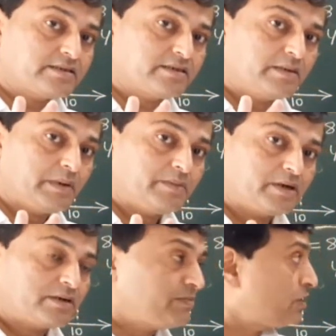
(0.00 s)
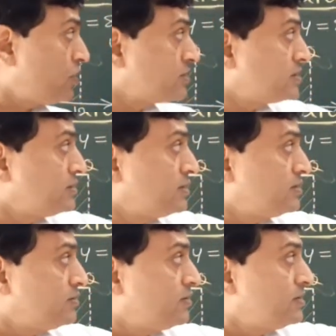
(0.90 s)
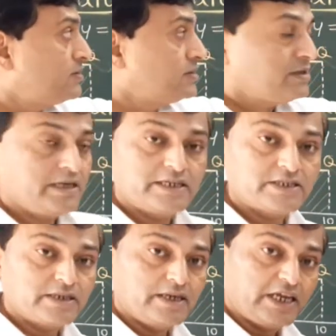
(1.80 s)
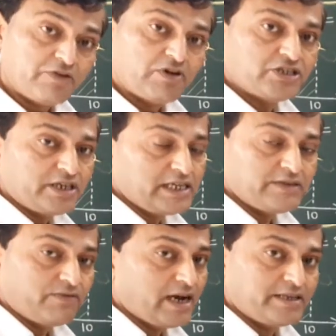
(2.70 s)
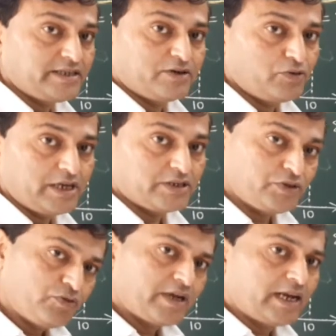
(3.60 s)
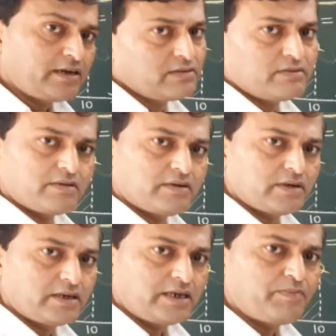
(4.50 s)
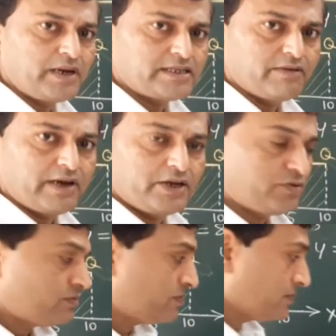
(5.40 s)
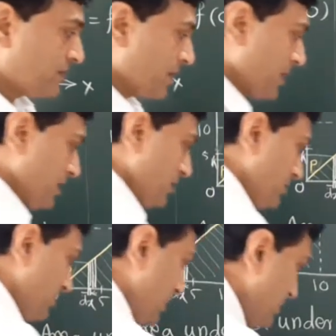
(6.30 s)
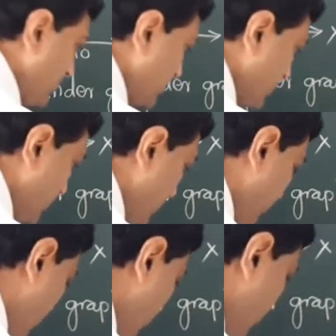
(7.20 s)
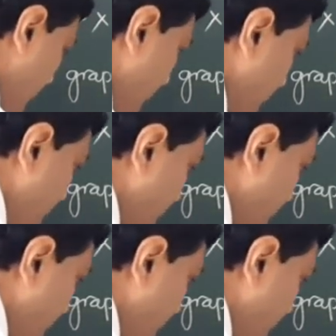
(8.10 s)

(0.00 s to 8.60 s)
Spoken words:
remember, because its equation is y is equal to x, you can replace the value, means it will become